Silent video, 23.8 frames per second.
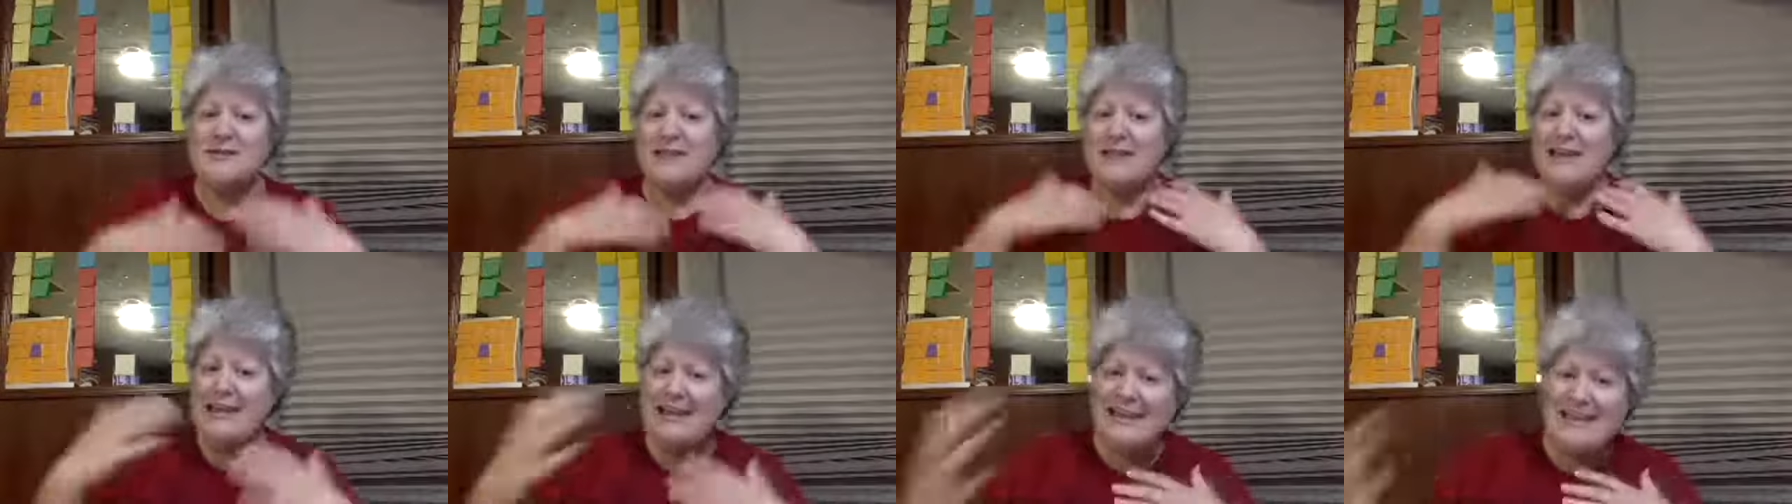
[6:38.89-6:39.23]

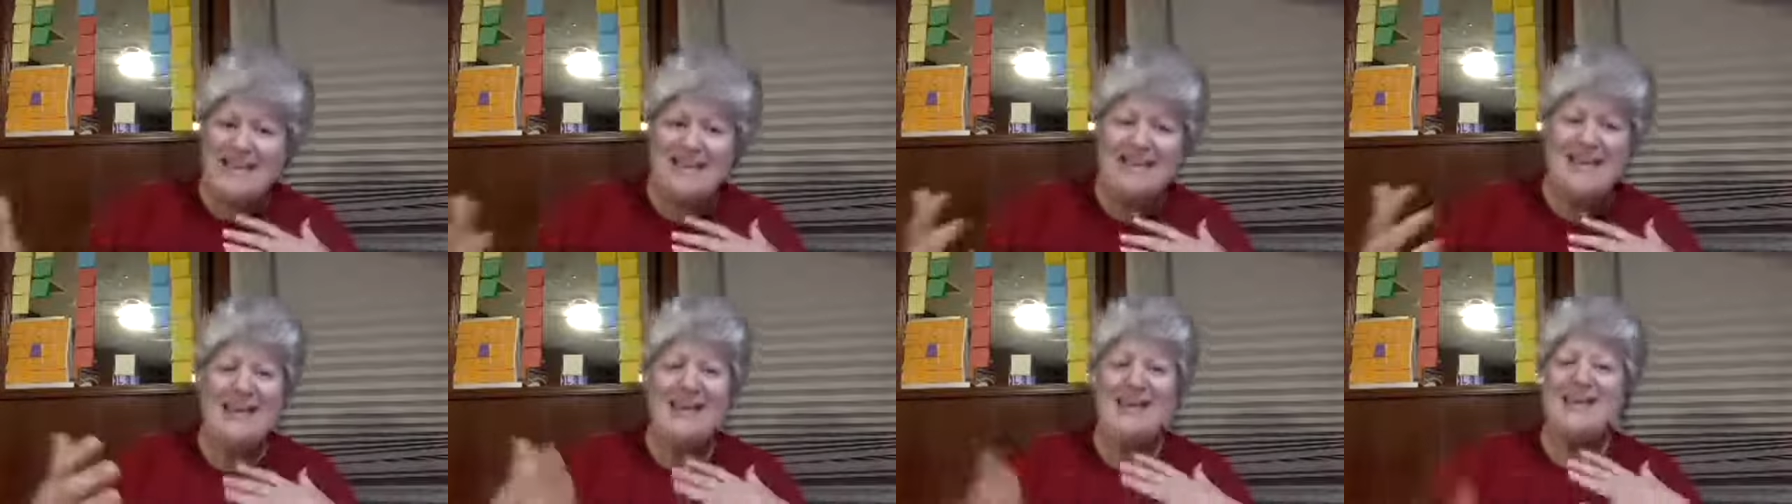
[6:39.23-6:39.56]
So
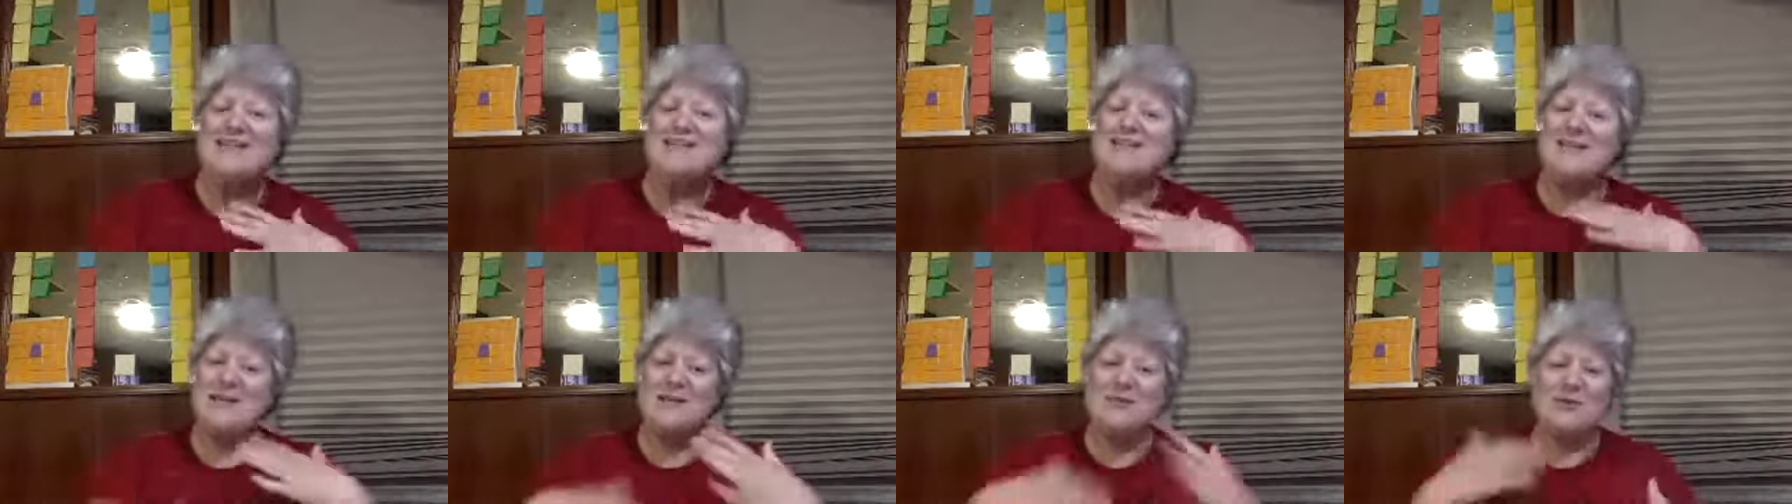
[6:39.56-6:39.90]

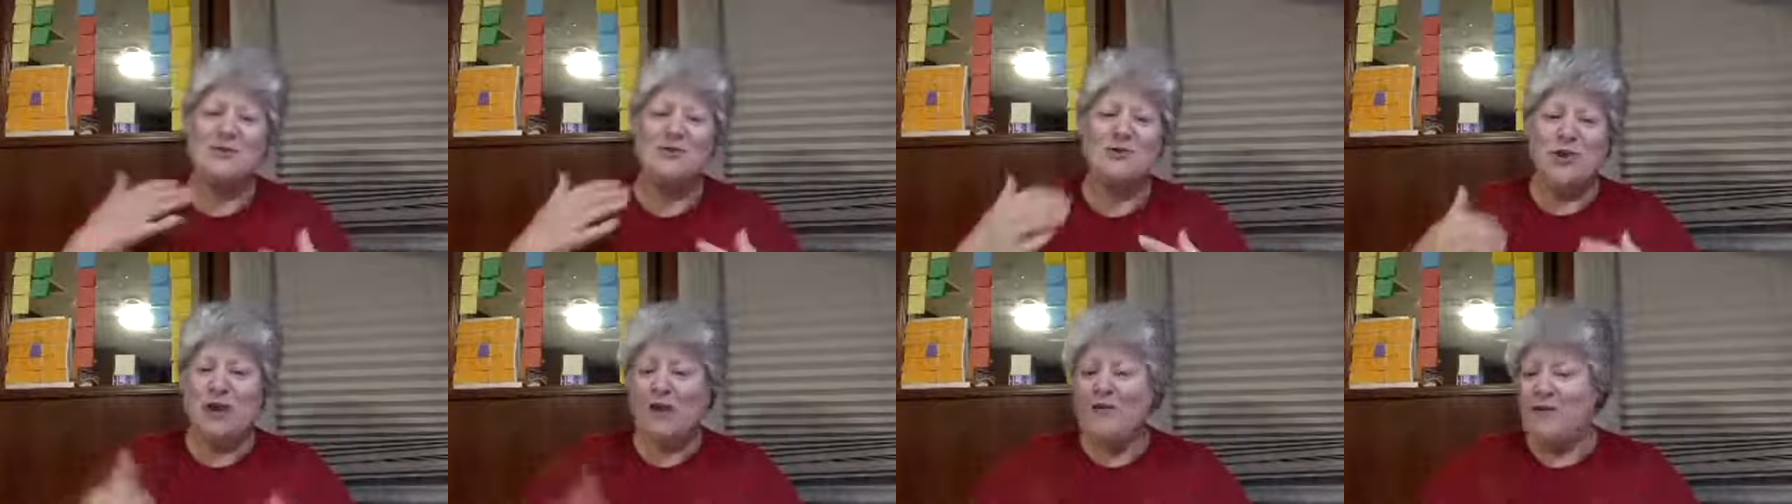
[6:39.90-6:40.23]
as
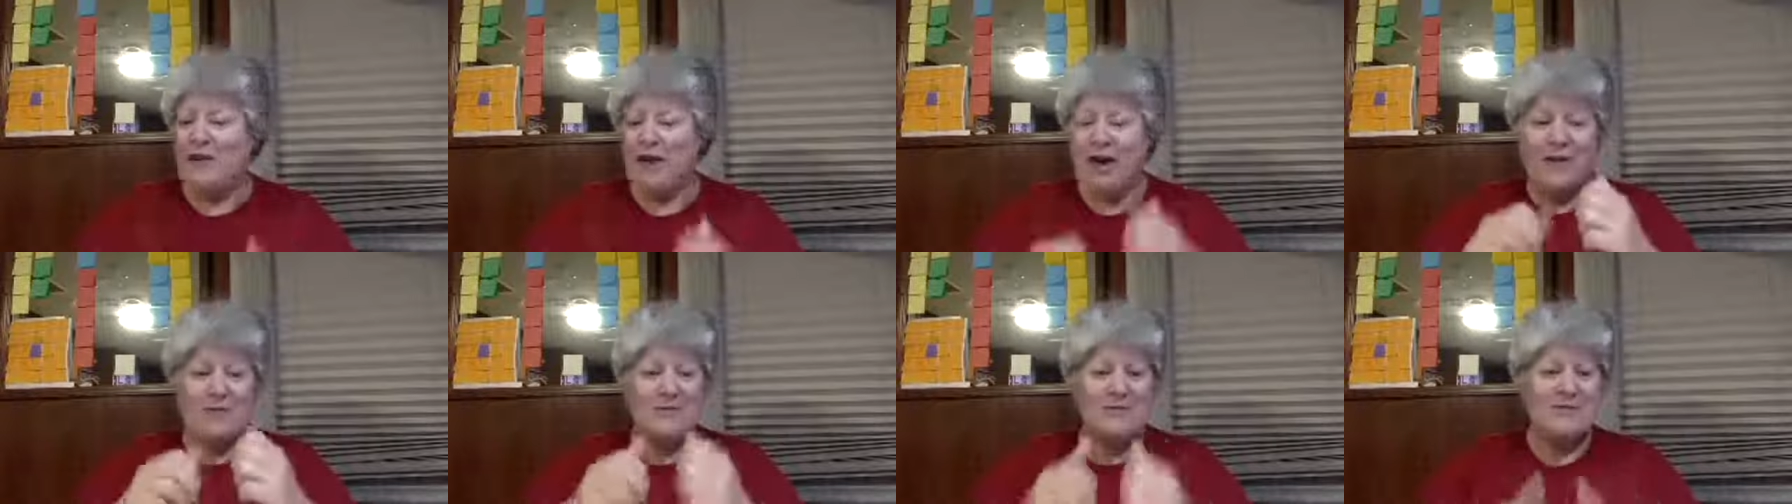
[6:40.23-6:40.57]
we're
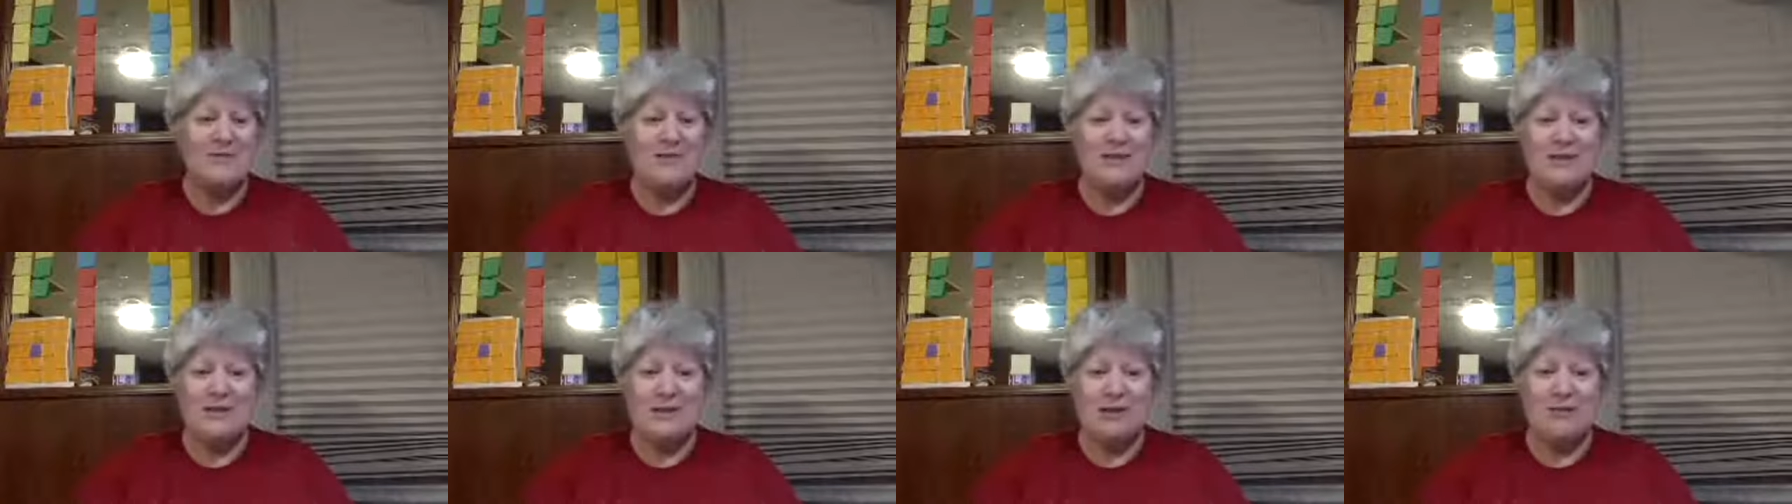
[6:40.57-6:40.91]
driving, I'm
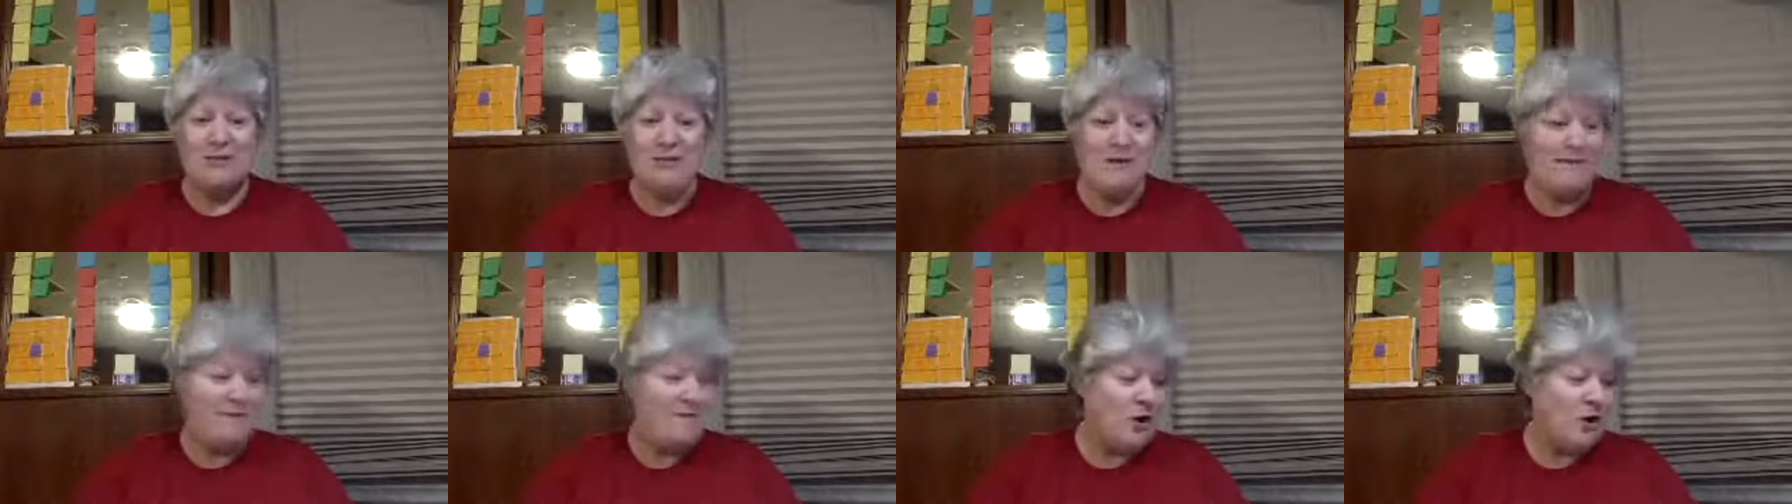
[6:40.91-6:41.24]
sitting there
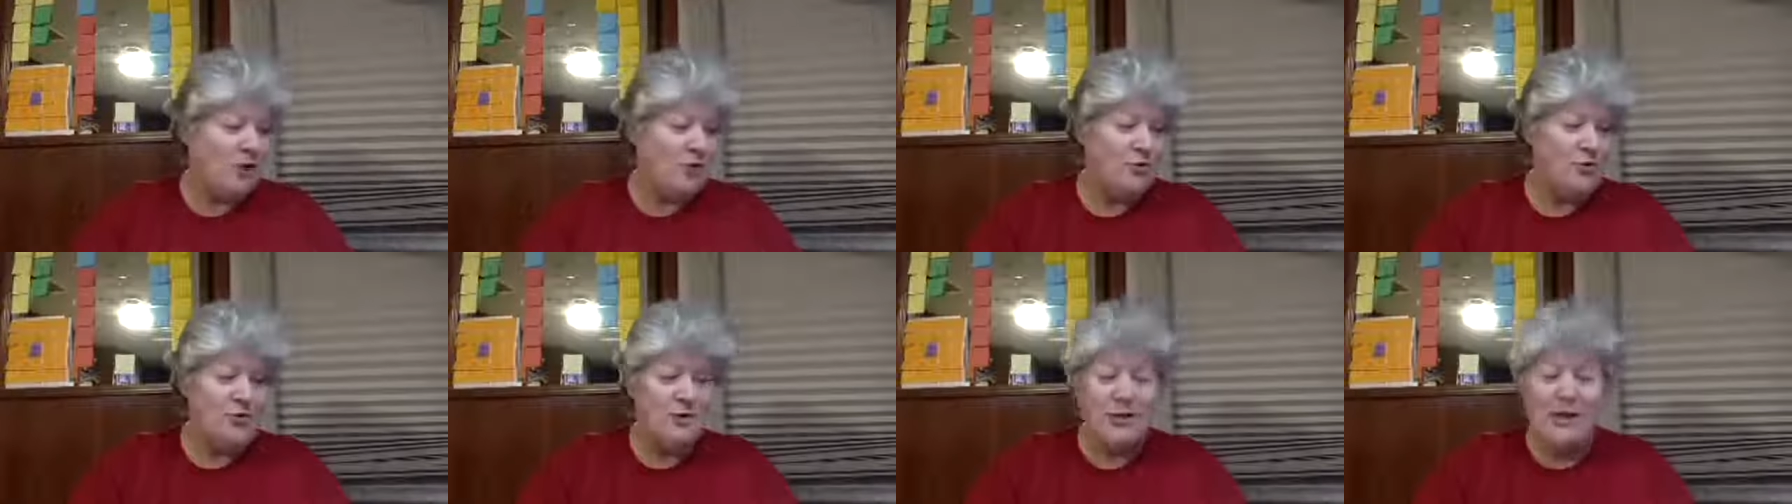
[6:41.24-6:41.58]
on my
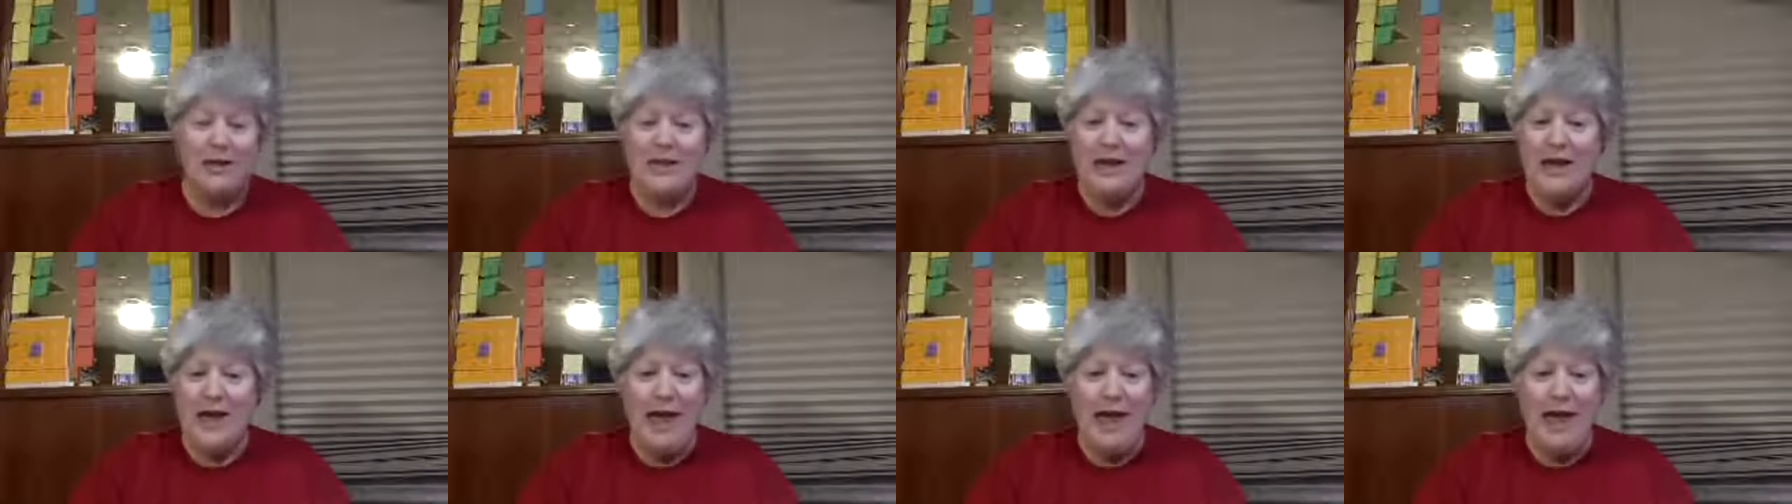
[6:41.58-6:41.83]
phone